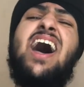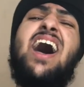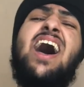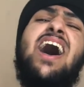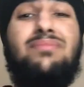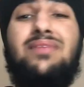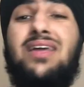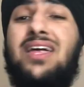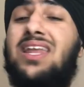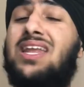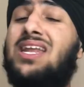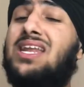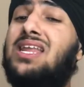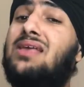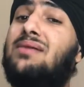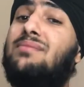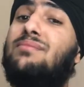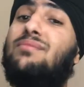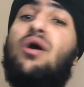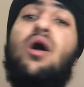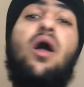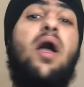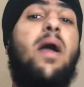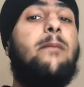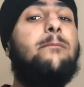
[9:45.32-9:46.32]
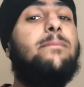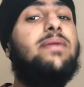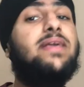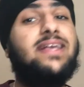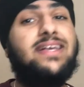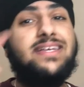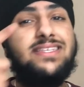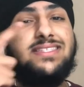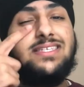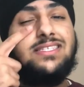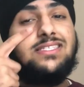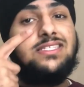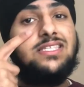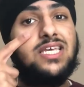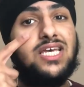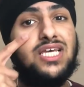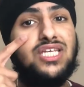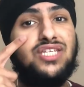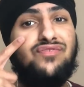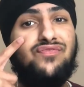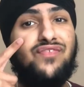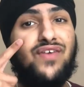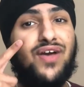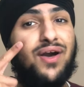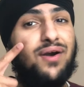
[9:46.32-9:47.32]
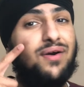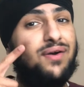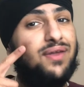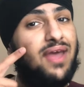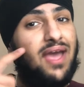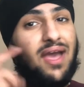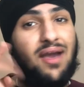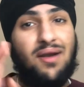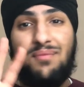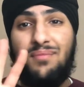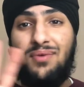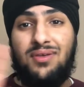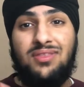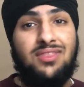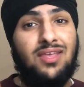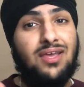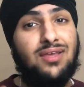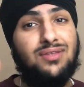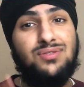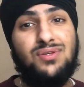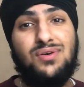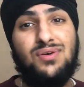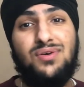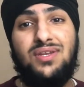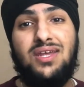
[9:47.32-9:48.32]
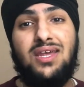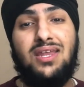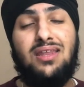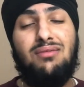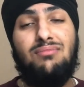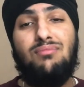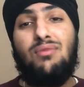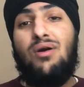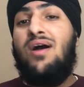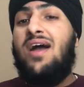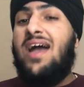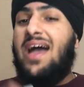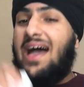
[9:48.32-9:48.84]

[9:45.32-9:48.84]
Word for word: Not anymore, because the tears fell down, but they don't anymore.